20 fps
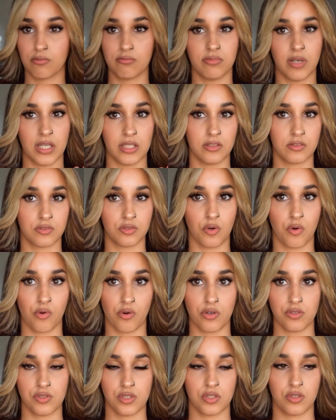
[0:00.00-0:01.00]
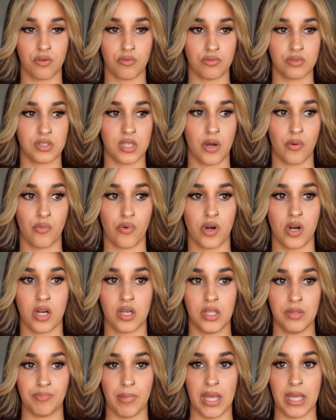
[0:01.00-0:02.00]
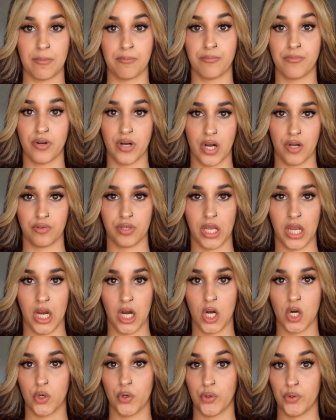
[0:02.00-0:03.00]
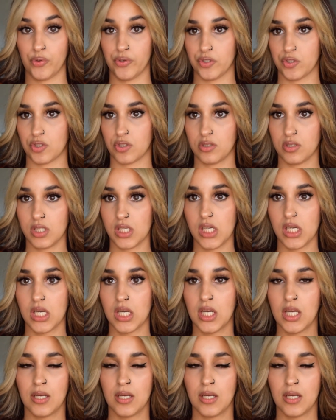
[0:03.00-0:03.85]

red to orangey tones that were in my brown hair originally,